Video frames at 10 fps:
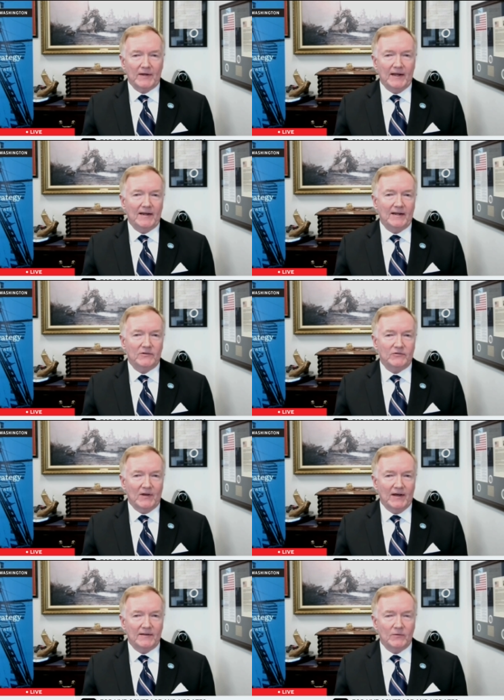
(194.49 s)
for getting
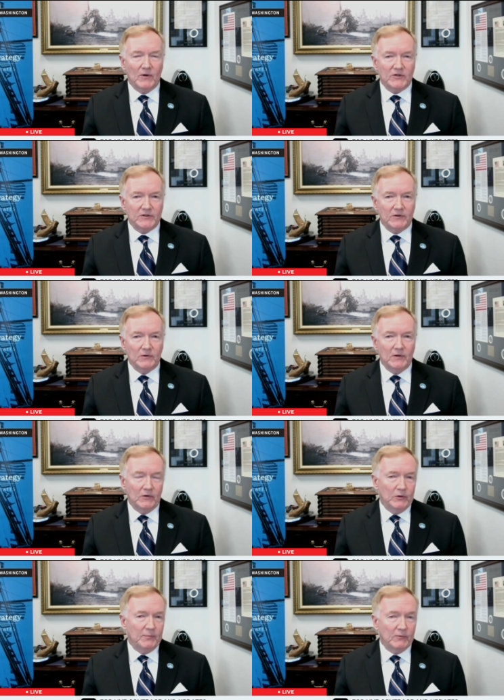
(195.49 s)
inside the Russian
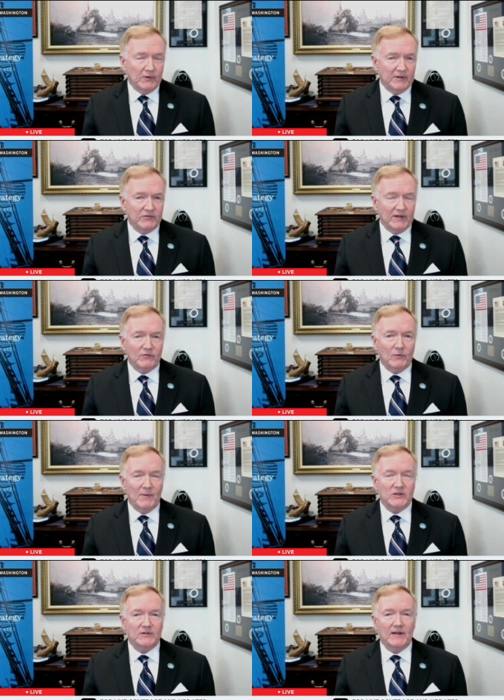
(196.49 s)
OODA loop and releasing
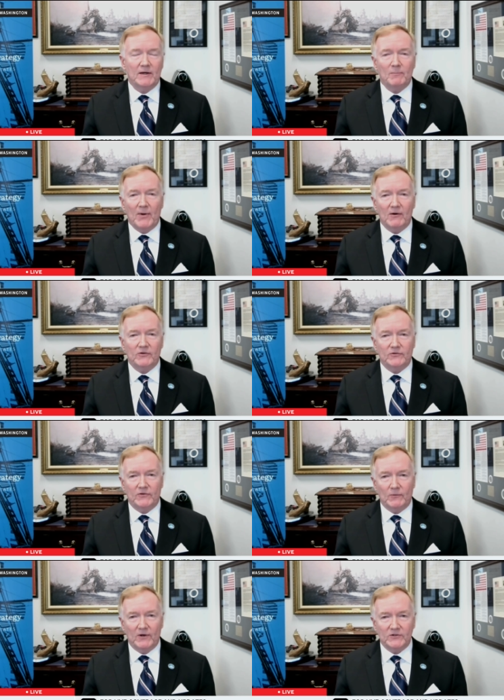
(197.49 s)
information that
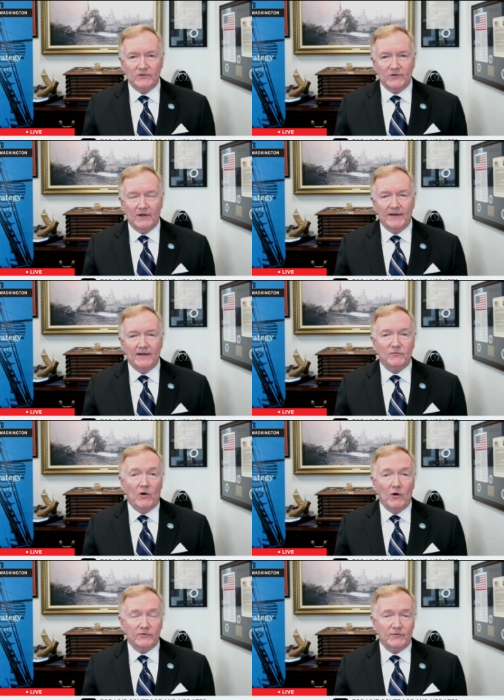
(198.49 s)
embarrasses the Russians on
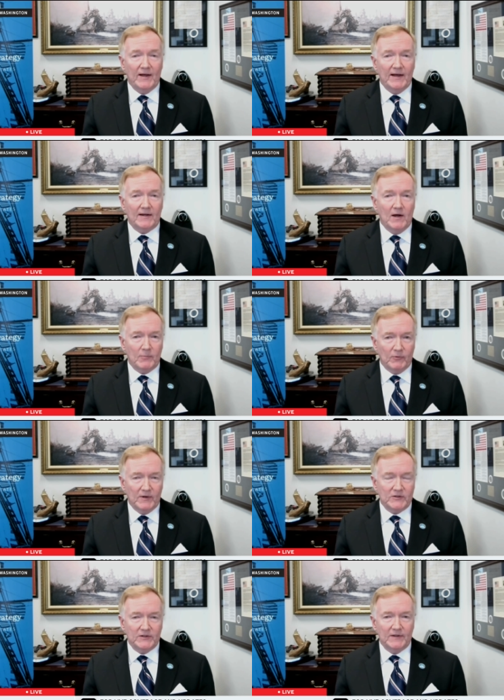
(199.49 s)
that false flag
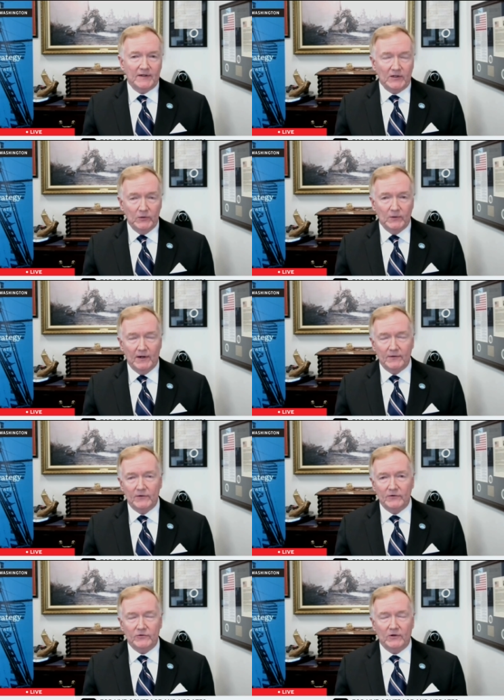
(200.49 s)
operation that you and
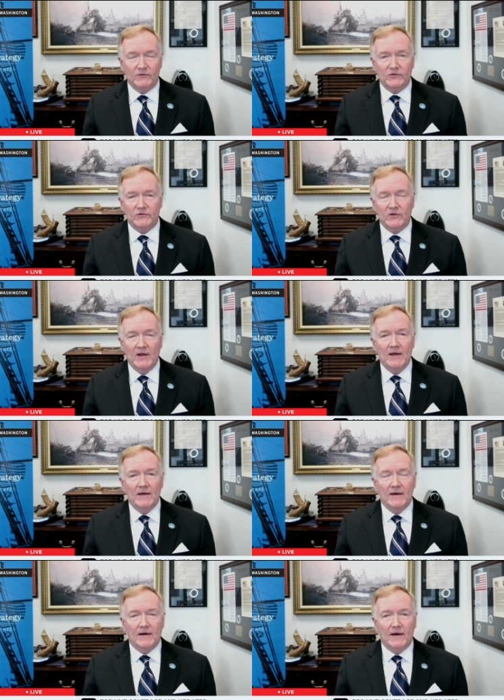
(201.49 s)
other news services
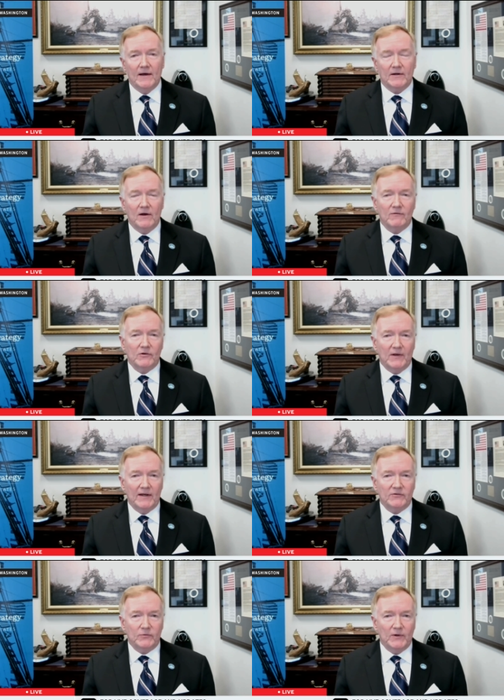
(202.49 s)
covered
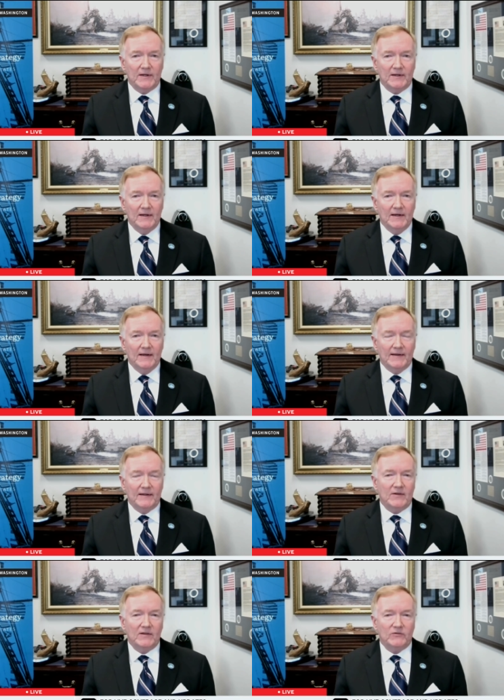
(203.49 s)
last week.
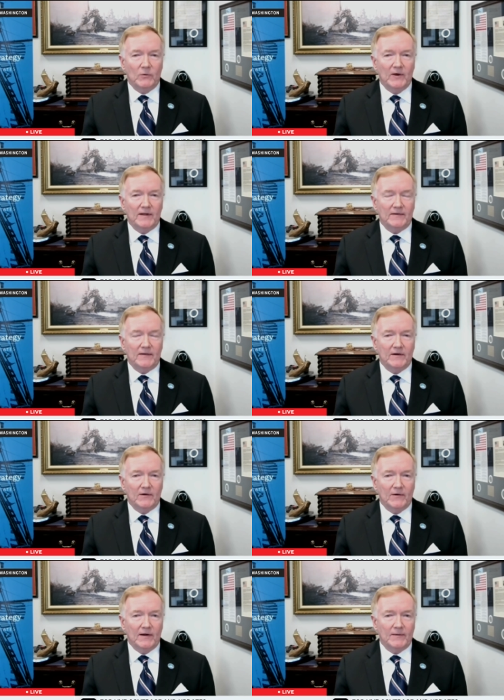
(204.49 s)
But that takes away
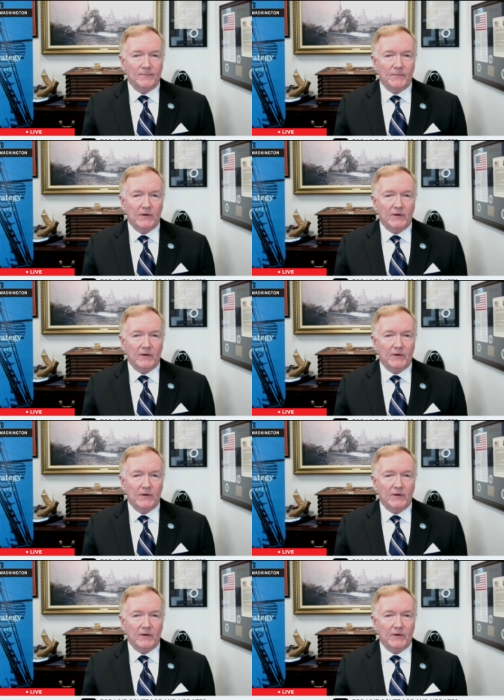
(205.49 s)
their